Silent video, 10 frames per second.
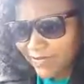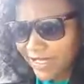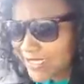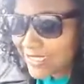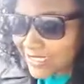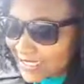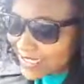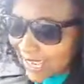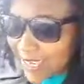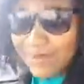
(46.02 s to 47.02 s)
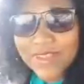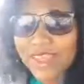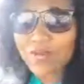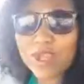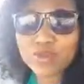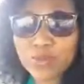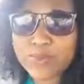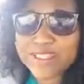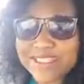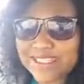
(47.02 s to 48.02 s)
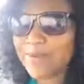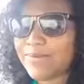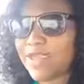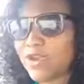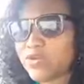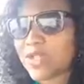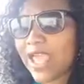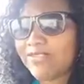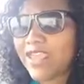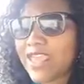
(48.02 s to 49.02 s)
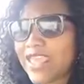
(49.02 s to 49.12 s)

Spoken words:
Same thing goes with business. Same thing goes with life.